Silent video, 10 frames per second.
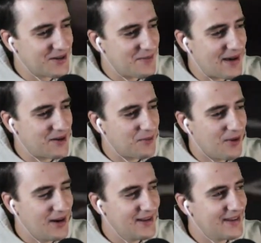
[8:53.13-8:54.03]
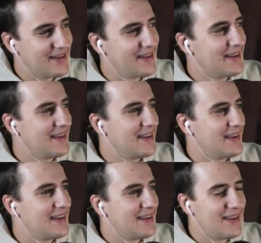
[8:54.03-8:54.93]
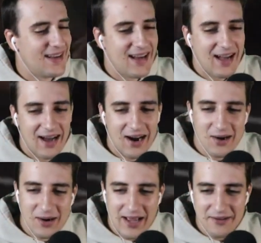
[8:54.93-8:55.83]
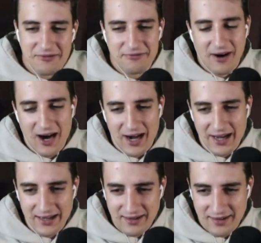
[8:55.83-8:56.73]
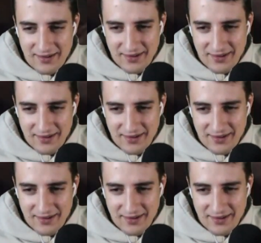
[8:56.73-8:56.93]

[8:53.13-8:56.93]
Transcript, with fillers: no matter what. All right, fine.